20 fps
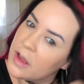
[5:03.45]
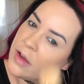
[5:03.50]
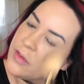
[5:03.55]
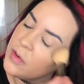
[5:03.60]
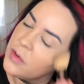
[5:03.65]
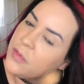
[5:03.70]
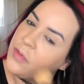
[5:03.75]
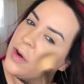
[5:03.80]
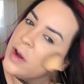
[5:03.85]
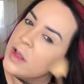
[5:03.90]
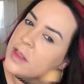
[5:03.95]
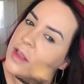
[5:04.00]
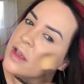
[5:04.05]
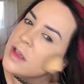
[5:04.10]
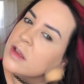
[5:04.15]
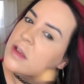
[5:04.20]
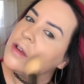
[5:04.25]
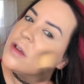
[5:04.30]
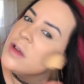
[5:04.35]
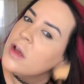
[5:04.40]
I have a friend
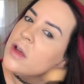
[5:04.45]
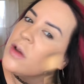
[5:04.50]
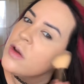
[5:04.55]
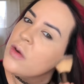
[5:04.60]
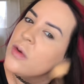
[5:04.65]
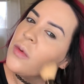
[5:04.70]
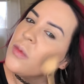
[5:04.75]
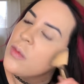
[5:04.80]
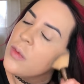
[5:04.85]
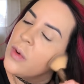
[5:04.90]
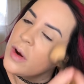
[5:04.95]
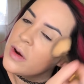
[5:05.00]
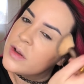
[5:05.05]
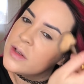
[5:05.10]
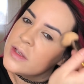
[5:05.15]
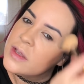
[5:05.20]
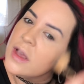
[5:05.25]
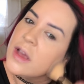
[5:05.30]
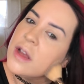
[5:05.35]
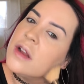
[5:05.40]
that
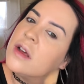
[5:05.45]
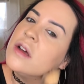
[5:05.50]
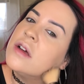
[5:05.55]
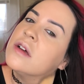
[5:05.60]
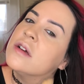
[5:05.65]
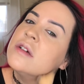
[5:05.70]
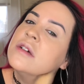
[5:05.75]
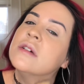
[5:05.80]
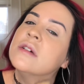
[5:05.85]
works at a